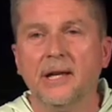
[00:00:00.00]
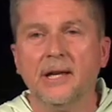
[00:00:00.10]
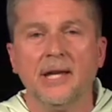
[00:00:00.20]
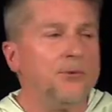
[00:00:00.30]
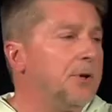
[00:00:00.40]

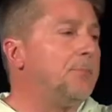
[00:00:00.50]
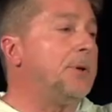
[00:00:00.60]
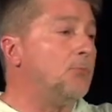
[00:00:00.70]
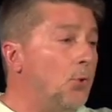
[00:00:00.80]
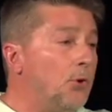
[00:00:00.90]
It would have been
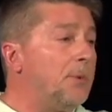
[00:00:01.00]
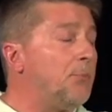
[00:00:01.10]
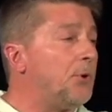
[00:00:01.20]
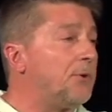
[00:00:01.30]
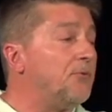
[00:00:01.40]
more
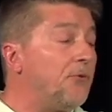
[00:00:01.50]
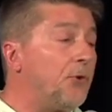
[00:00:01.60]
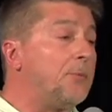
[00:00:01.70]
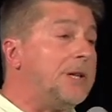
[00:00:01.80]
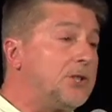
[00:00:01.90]
important for
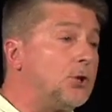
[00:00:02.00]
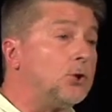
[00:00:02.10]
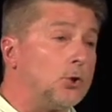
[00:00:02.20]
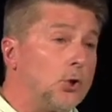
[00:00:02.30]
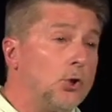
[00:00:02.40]
me to
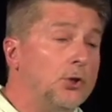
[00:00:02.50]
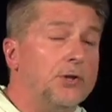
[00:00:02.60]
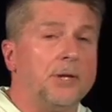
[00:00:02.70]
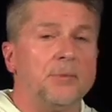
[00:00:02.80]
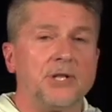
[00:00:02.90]
learn
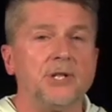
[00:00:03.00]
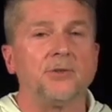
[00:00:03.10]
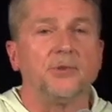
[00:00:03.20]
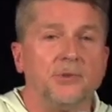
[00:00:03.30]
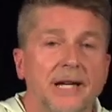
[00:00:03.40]
the
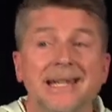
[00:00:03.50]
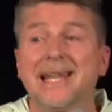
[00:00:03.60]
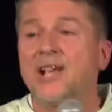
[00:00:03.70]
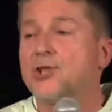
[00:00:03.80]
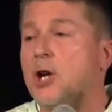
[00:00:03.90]
material and
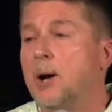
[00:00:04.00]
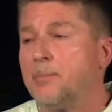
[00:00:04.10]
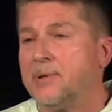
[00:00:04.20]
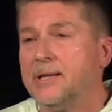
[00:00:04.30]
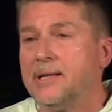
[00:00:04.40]
catch up
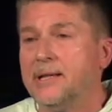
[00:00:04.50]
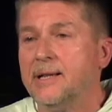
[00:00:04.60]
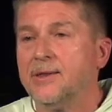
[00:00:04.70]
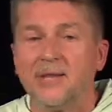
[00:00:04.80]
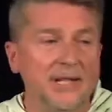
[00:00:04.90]

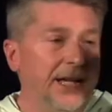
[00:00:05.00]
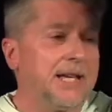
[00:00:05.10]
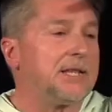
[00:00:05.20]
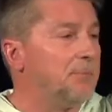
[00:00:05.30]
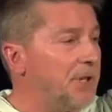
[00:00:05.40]
than to
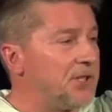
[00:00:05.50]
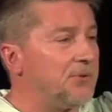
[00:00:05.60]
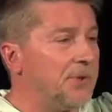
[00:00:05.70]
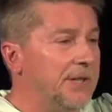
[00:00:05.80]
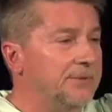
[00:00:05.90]
get the best
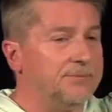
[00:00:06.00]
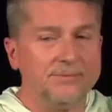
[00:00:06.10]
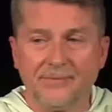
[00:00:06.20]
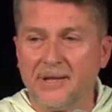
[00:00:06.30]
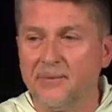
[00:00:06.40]
grade.
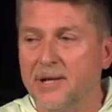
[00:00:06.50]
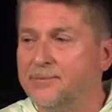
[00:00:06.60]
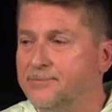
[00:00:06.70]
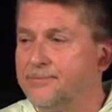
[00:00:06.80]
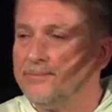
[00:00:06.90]
Amen?
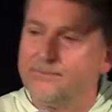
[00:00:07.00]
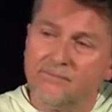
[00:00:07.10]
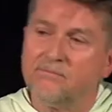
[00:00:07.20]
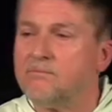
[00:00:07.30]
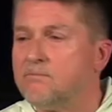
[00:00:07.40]

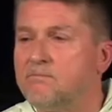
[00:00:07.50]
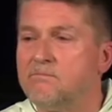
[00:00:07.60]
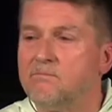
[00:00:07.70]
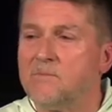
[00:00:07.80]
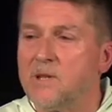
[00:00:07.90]

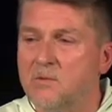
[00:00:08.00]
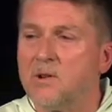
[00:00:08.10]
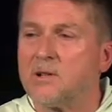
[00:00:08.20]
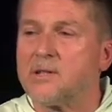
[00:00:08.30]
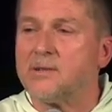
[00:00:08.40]
It
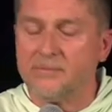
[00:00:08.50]
works.